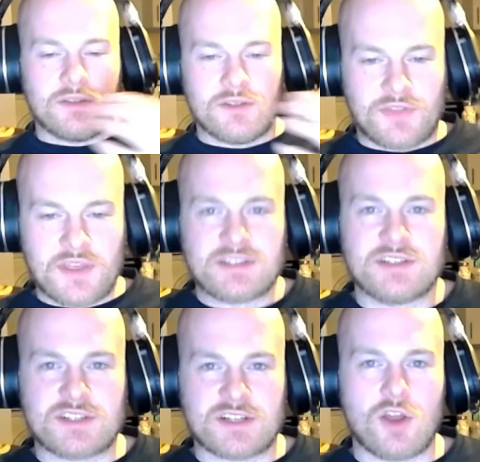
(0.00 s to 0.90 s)
Things
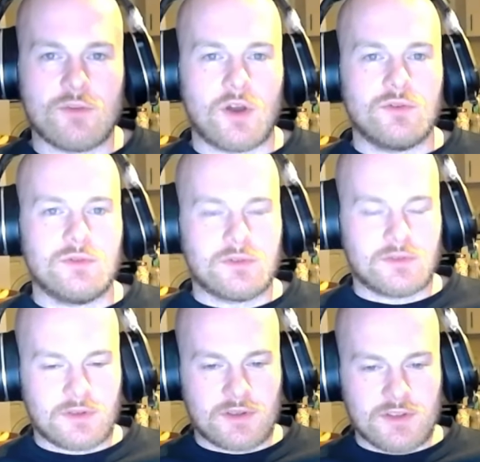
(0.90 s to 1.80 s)
in slow-mo,
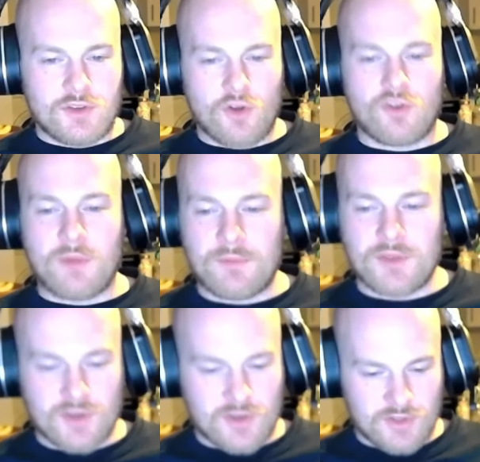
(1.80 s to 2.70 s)
you got to remember,
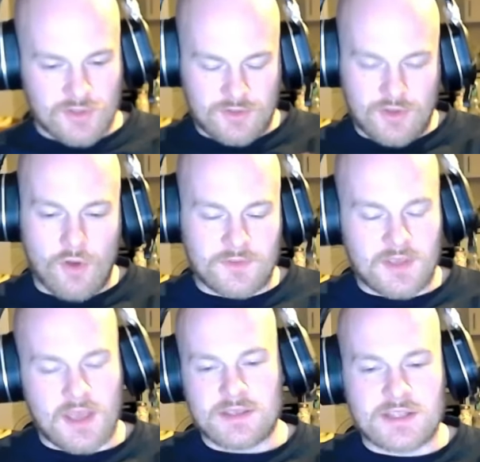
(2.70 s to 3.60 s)

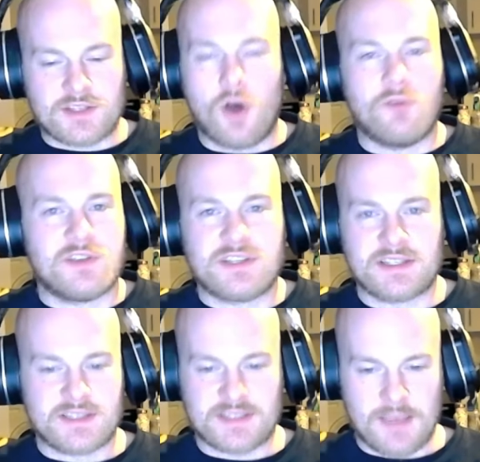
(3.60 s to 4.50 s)
it's an obvious thing
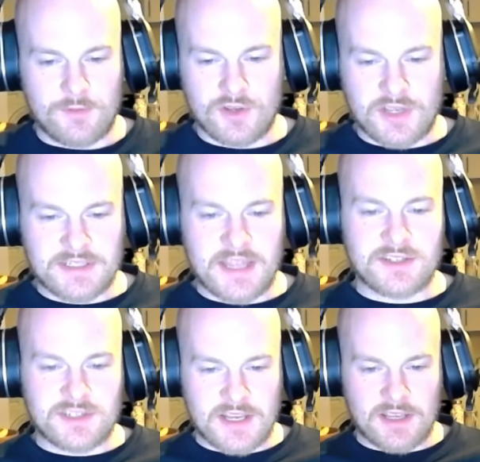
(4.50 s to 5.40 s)
to say, but you're
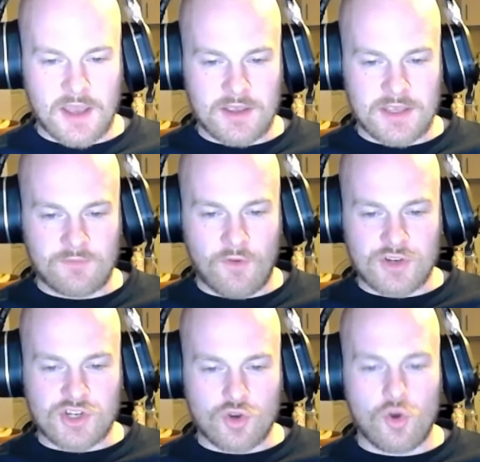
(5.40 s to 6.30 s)
condensing a very
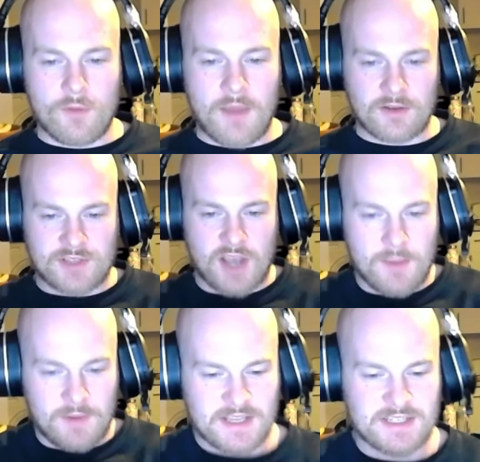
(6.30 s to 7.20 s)
short amount of
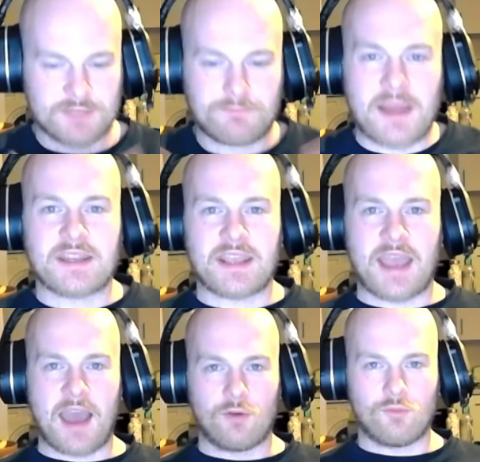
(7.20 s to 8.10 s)
time and expanding it
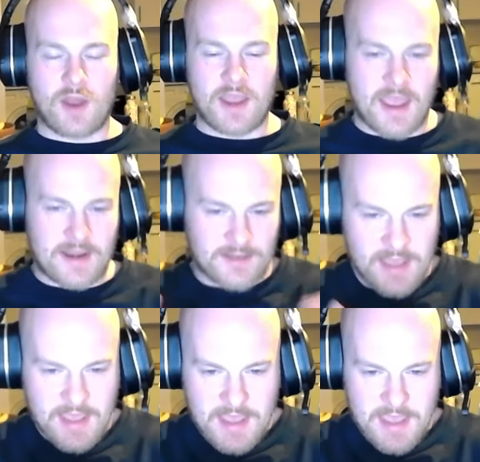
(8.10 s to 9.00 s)
out, right? And
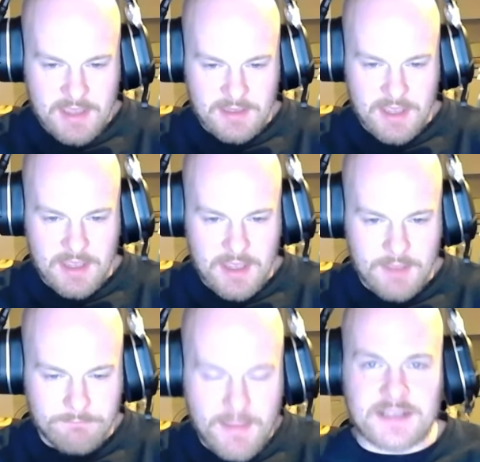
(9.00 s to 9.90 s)

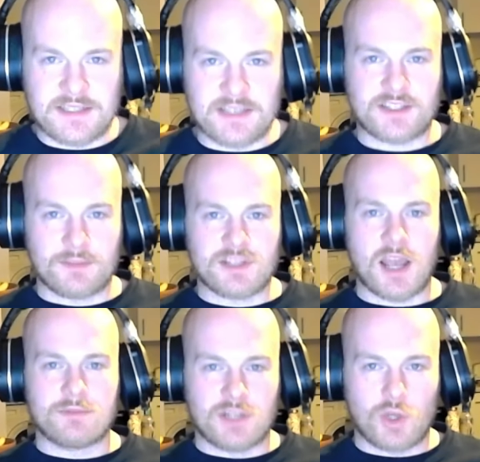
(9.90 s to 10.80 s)
it makes things
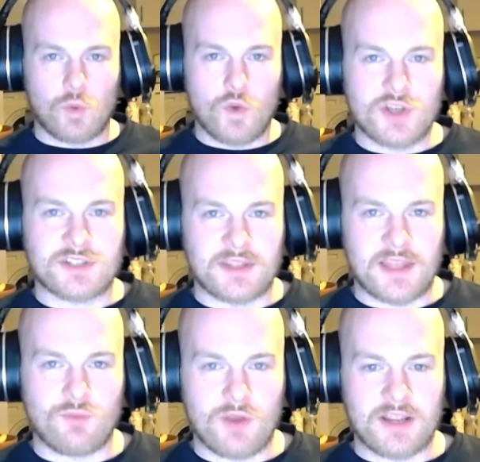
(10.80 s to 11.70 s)
sometimes look worse than
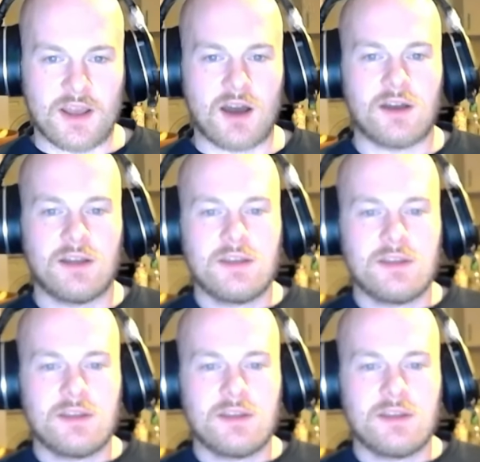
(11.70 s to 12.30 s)
they really are.